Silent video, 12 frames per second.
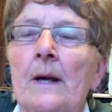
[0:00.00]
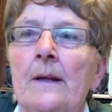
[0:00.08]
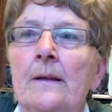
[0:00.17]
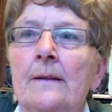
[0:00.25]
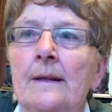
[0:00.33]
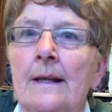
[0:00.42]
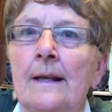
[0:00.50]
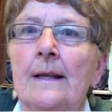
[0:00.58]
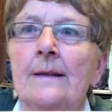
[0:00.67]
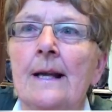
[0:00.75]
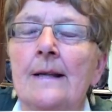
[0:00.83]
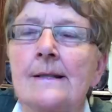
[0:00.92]
I think,
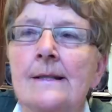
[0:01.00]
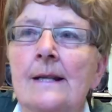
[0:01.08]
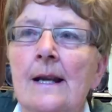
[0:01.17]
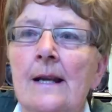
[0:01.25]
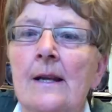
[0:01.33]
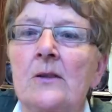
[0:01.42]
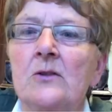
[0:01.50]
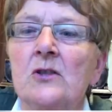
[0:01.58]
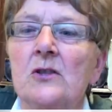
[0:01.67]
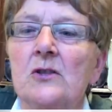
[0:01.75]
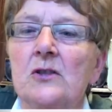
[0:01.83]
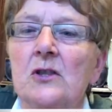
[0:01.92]
at that
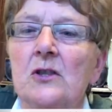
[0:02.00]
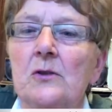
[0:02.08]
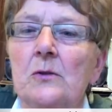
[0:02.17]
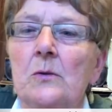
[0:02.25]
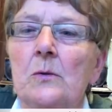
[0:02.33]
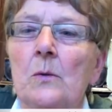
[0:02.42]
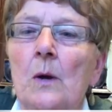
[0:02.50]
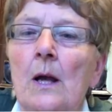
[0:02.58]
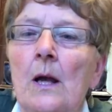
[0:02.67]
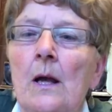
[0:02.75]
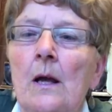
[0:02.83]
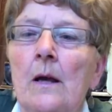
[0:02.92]
stage to
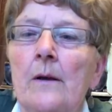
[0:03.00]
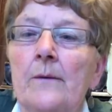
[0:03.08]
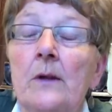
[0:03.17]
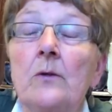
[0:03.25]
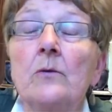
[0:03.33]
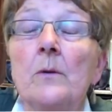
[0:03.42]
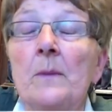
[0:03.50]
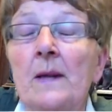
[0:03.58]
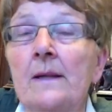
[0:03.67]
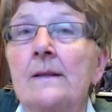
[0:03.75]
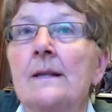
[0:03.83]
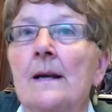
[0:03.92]
the
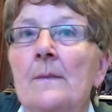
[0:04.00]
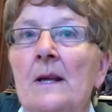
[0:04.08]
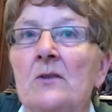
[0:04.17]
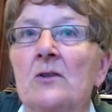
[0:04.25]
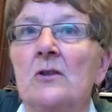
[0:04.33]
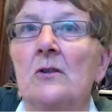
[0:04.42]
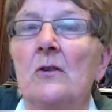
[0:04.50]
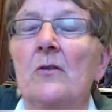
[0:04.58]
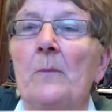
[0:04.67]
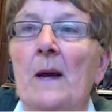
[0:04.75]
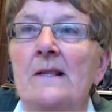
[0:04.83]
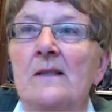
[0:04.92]
European dimension
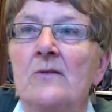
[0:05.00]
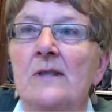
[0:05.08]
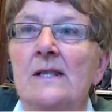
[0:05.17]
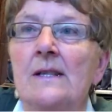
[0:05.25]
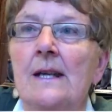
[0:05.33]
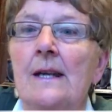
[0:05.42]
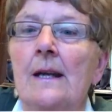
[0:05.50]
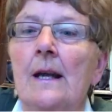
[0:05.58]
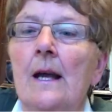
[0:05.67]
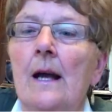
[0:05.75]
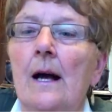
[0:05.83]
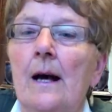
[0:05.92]
of Pax Christi.
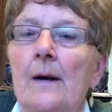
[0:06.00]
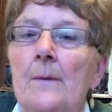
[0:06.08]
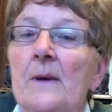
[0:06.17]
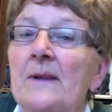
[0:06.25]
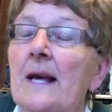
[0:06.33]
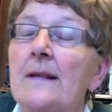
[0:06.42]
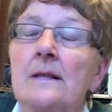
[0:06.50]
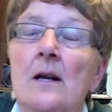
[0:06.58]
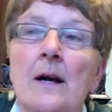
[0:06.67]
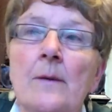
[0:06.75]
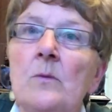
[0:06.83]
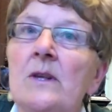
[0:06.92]
At that
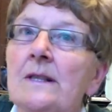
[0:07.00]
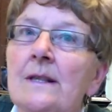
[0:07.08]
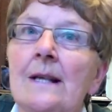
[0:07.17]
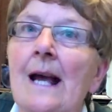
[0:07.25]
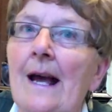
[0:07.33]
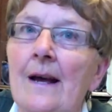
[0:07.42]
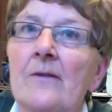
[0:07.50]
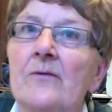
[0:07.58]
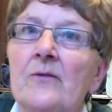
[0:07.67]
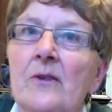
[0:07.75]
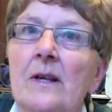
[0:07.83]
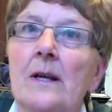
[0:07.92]
time, we didn't
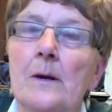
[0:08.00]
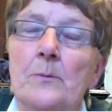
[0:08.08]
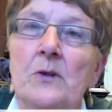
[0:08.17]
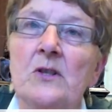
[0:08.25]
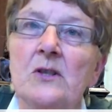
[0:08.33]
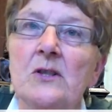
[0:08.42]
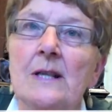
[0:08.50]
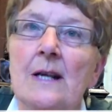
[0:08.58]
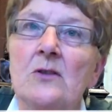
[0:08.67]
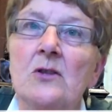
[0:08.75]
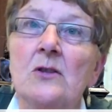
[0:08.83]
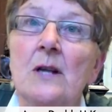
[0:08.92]
have a British
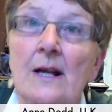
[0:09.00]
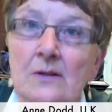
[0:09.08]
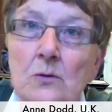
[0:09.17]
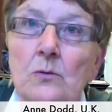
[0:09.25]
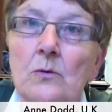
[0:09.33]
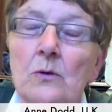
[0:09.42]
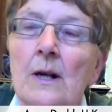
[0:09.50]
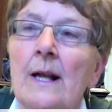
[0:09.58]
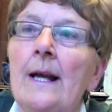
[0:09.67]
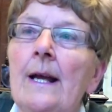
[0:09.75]
section at all.